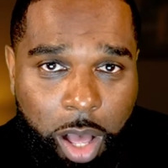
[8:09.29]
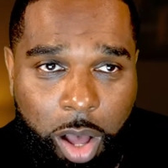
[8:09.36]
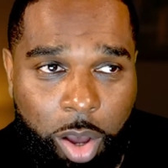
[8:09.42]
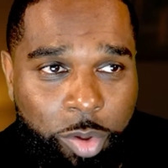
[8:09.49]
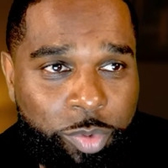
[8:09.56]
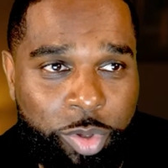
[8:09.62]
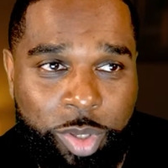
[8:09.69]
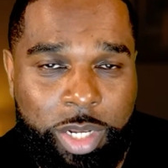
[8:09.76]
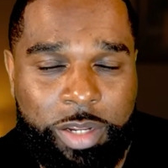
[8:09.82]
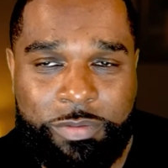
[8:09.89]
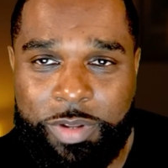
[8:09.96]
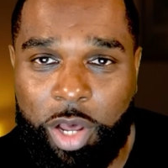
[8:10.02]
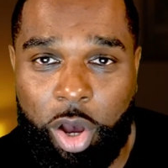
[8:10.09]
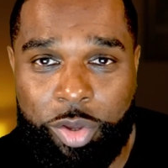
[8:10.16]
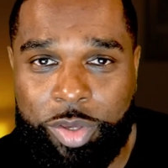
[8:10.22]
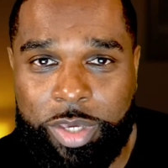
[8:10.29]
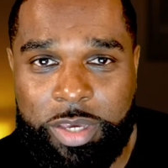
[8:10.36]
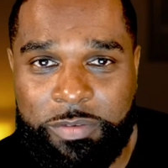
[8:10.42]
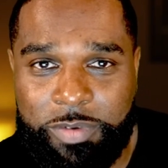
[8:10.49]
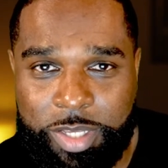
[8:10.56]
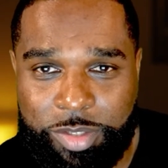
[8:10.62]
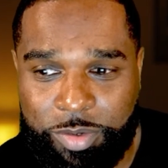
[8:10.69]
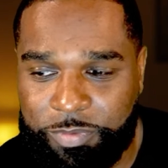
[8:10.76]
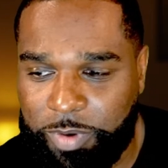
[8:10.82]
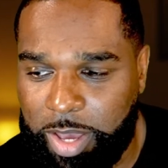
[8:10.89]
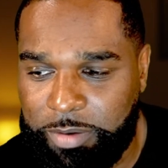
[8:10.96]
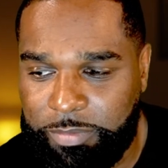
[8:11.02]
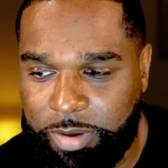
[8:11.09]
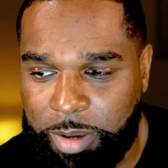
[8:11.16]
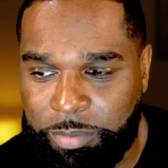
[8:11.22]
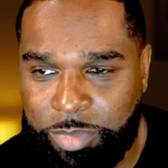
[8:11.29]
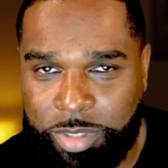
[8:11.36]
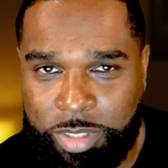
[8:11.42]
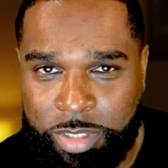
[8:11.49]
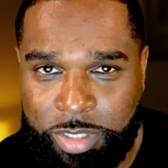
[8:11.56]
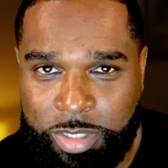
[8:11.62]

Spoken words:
Oh, you of little faith, Cameron.